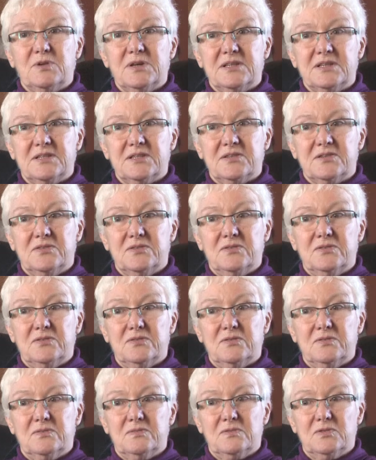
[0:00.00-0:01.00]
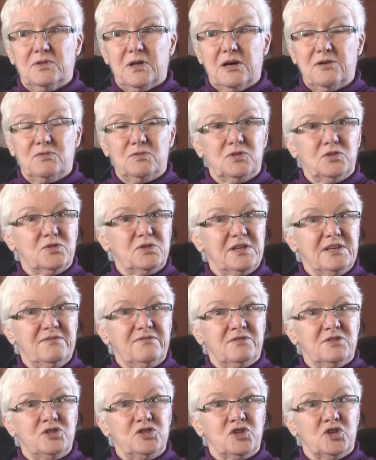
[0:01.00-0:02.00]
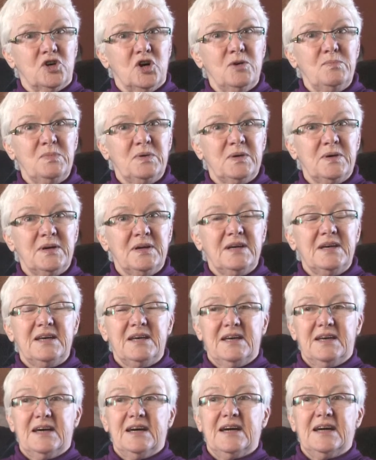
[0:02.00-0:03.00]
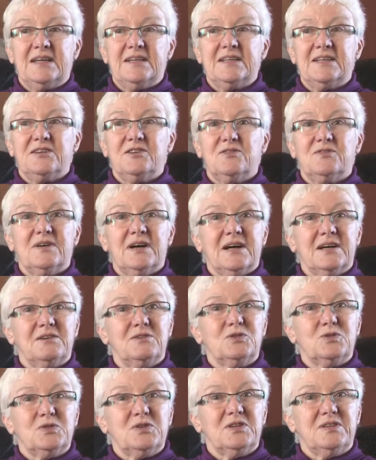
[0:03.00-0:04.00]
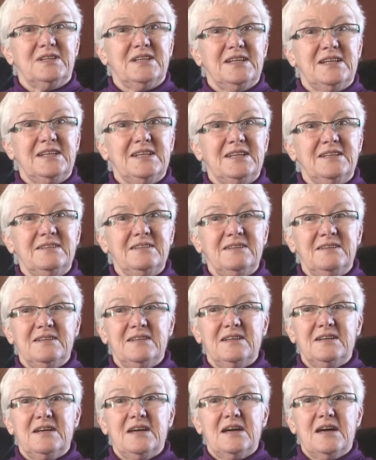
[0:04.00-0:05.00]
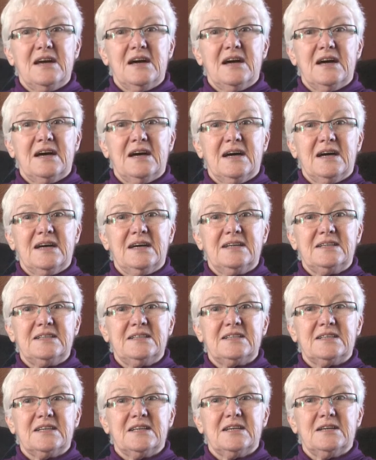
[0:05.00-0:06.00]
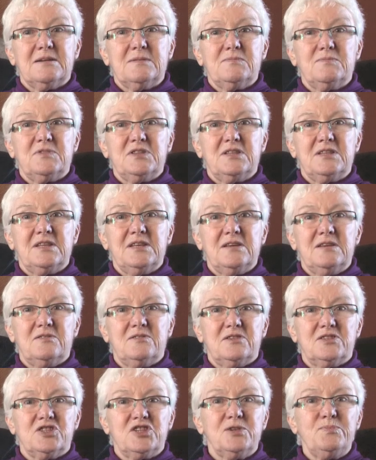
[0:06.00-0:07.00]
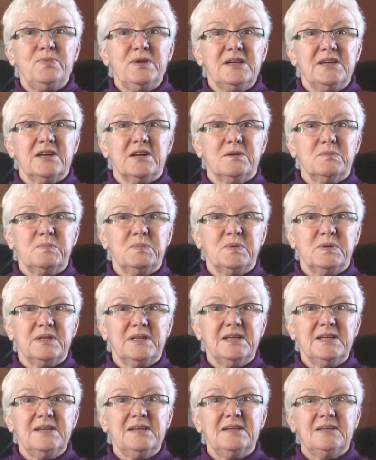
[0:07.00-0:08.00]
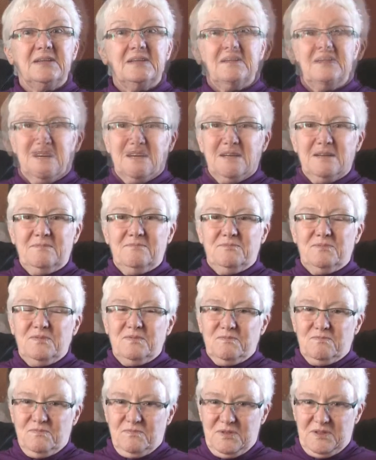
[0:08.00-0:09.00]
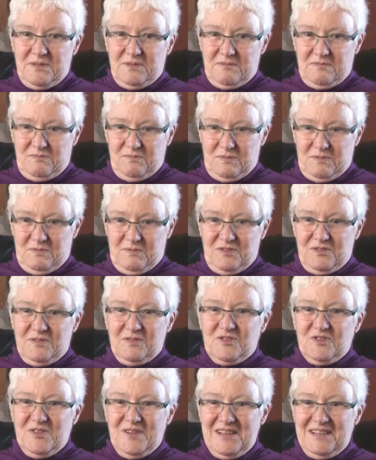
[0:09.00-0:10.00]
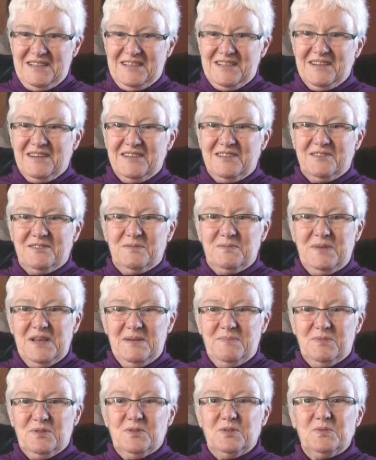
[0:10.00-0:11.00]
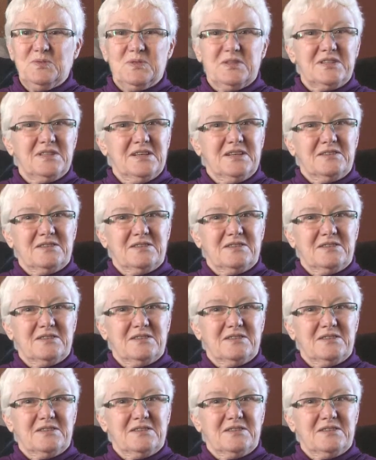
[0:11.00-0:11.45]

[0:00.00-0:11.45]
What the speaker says: went out looking for a job, and I got Anglo-Canadian, and they're a shipping company. I trained other people with